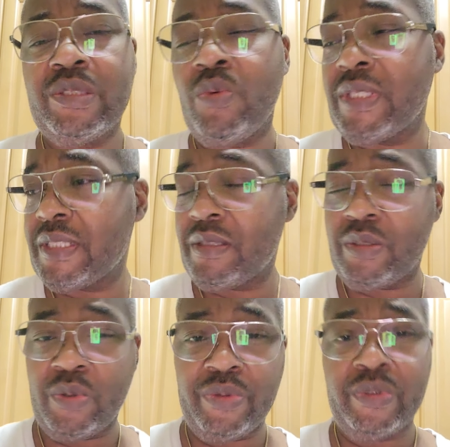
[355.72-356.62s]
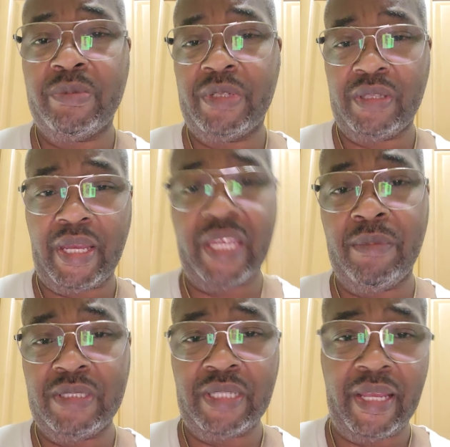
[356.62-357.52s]
so once I start to go through some of the
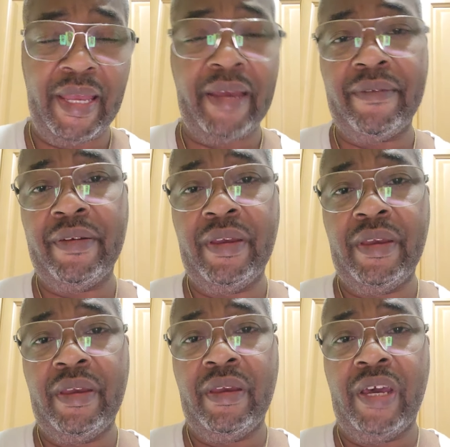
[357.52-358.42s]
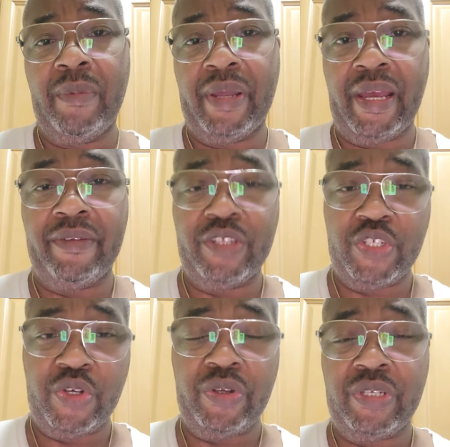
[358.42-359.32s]
documents that I have about how the
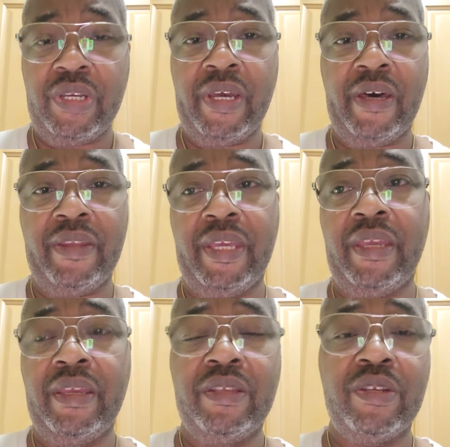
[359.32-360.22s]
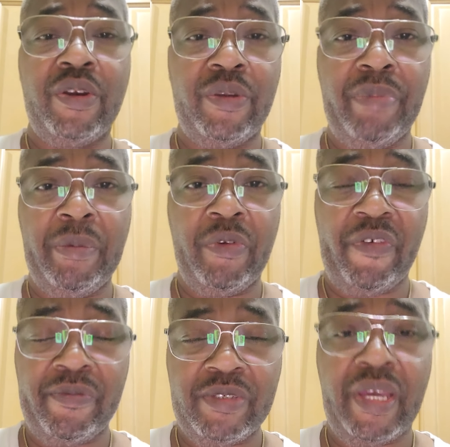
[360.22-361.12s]
church, how they turn people
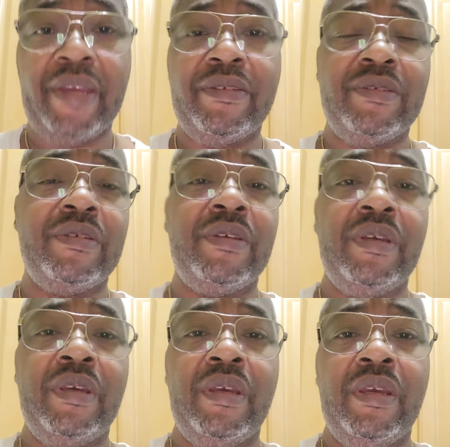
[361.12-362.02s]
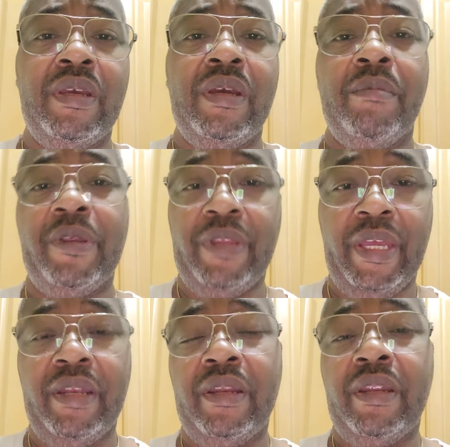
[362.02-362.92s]
away from science, but
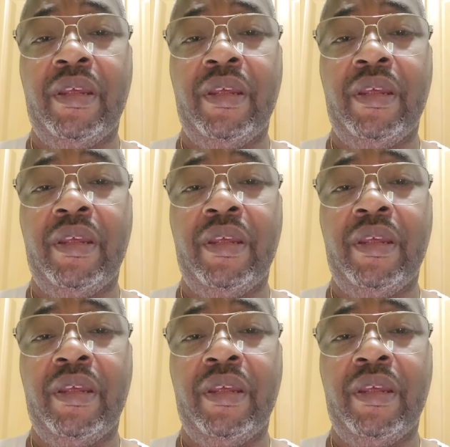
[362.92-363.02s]
then